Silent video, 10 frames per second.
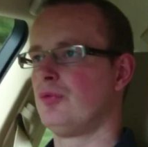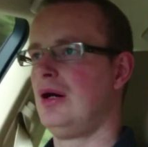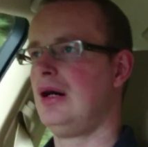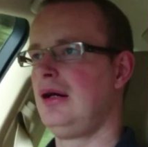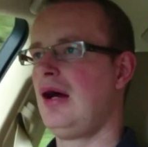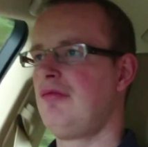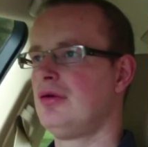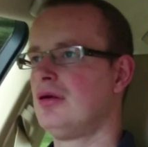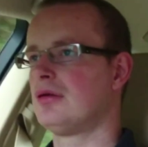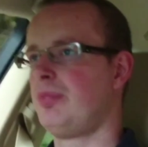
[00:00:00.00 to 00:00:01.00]
why have
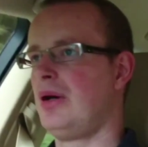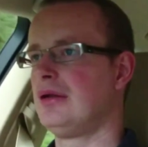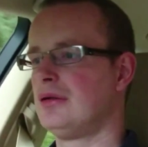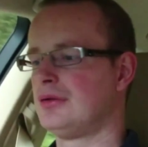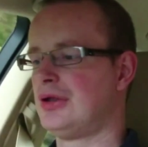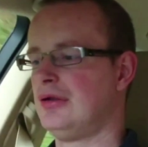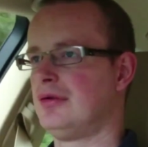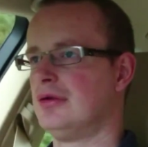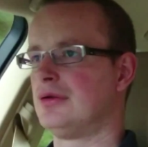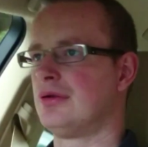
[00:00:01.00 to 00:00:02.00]
you got paddle
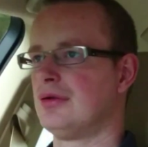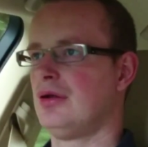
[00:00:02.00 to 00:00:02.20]
shifters?